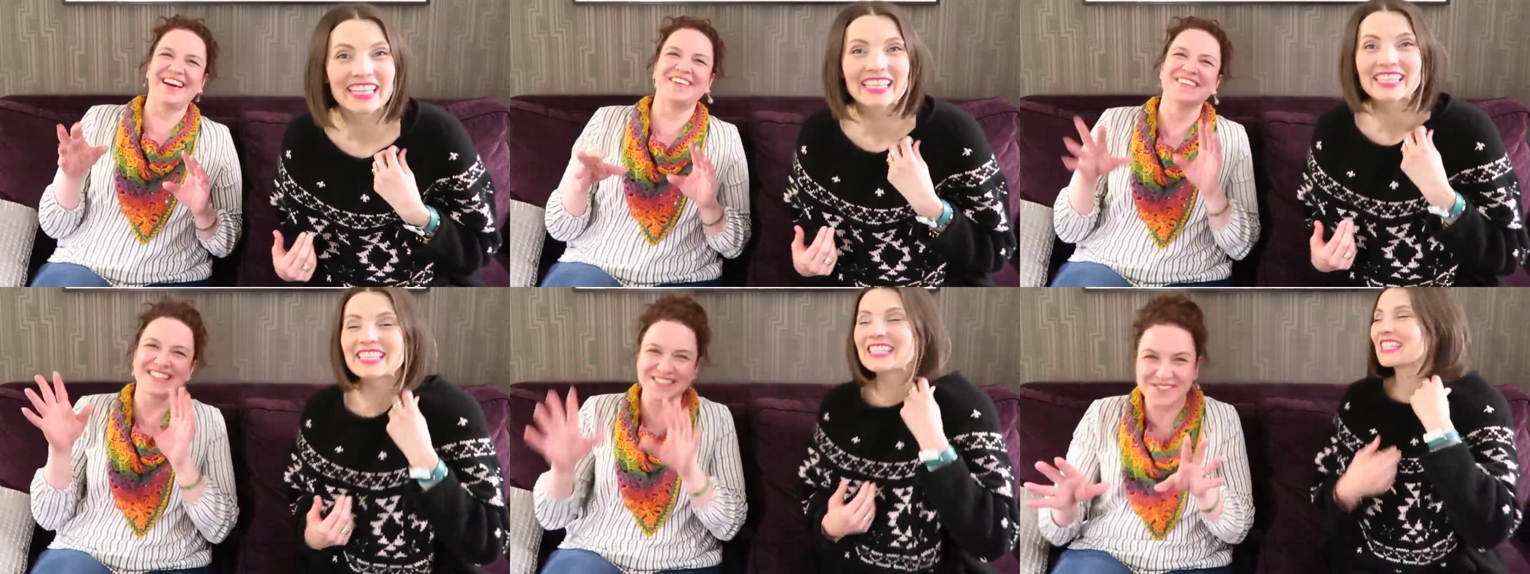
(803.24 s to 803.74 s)

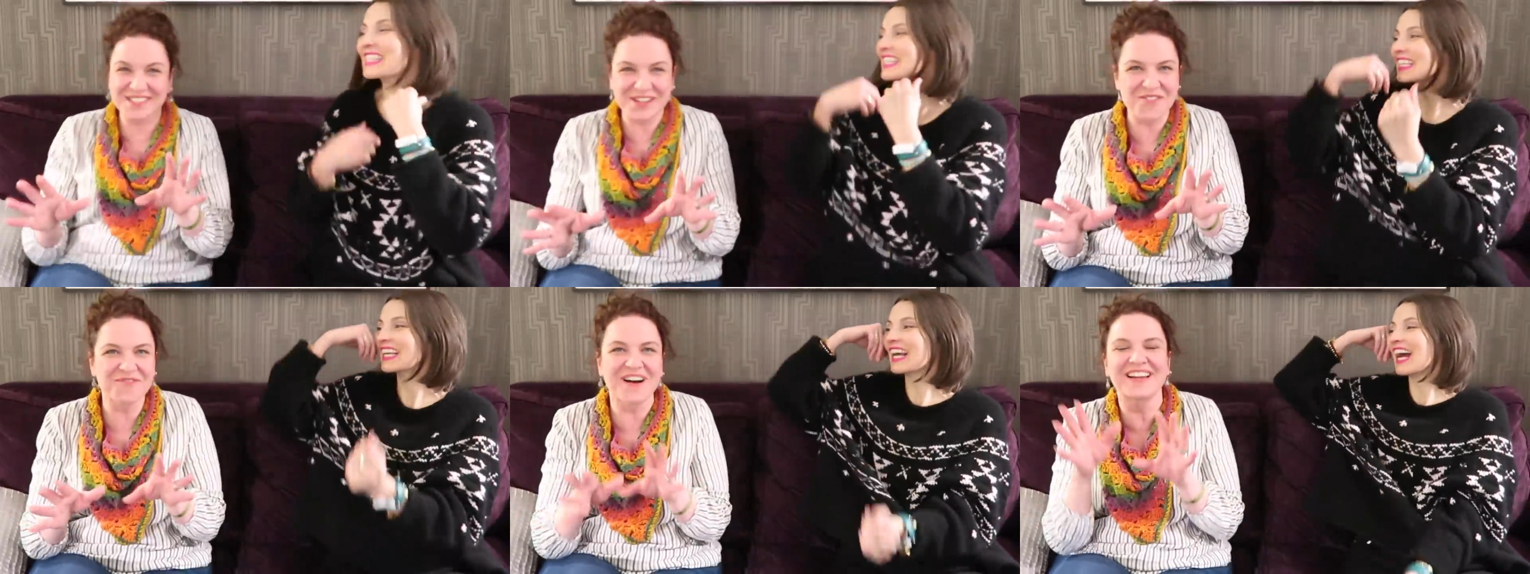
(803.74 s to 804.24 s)
Speaker 1: is. This was
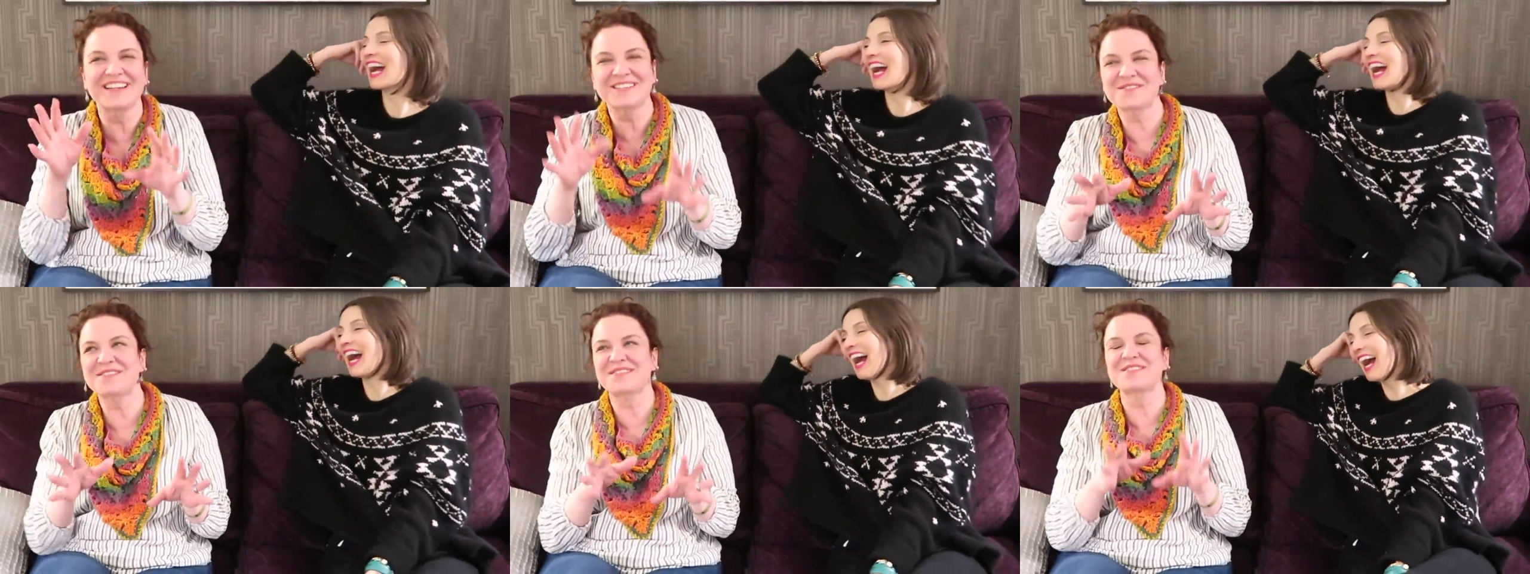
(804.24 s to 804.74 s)
so fun. This
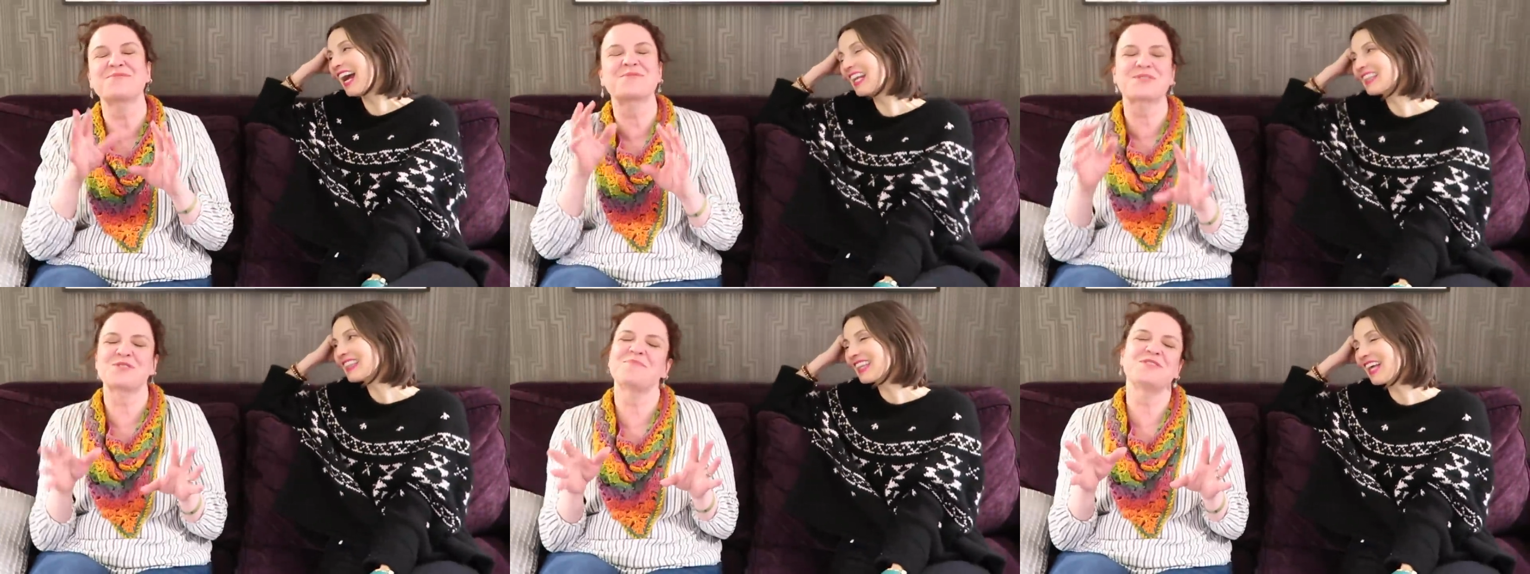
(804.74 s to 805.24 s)
was this
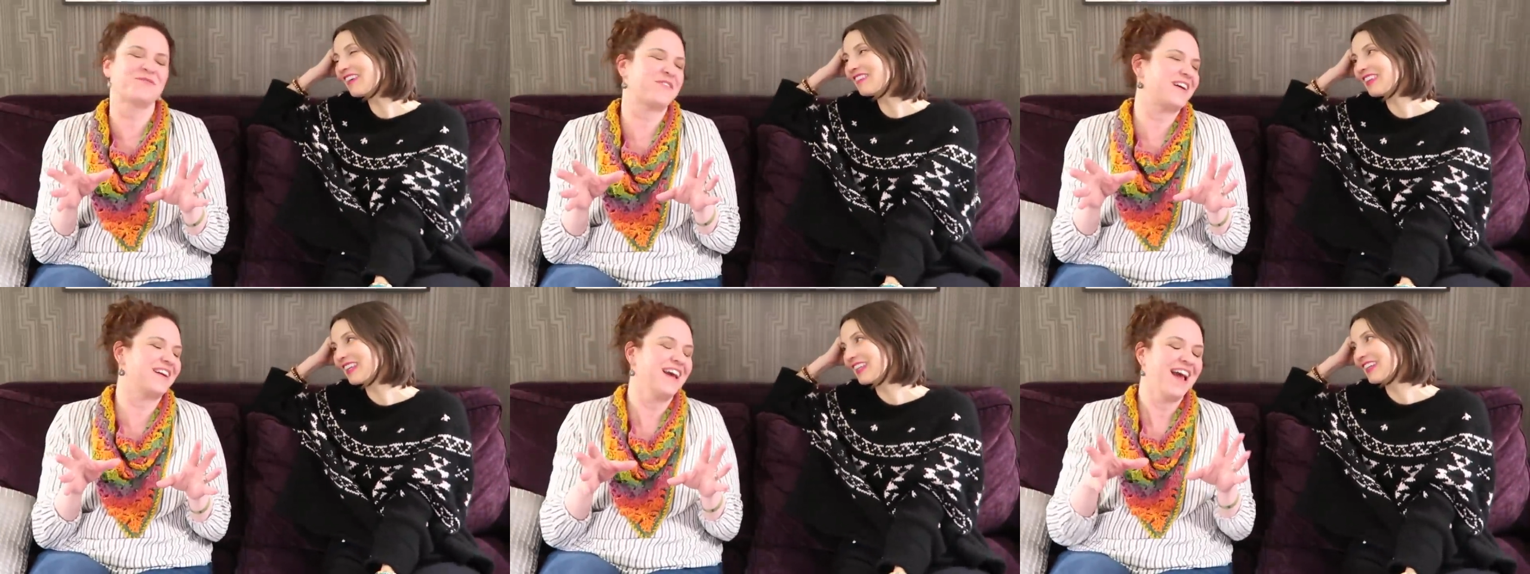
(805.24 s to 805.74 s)
was so much
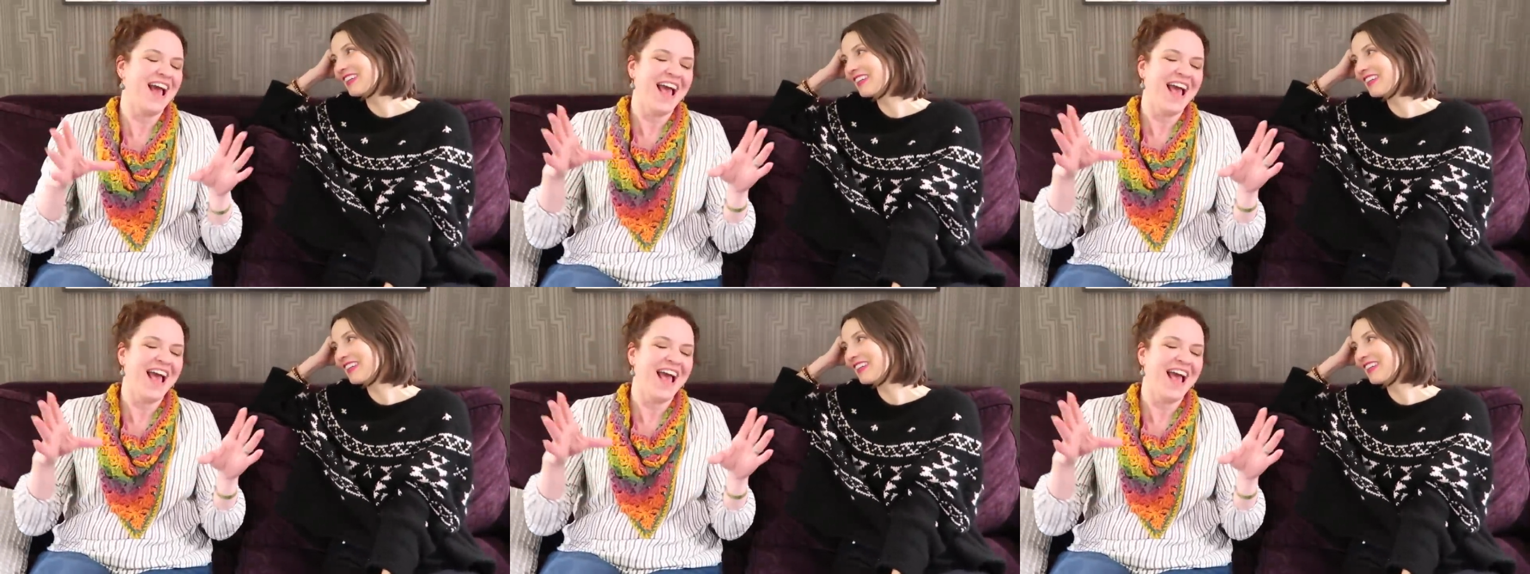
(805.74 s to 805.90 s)
fun. You.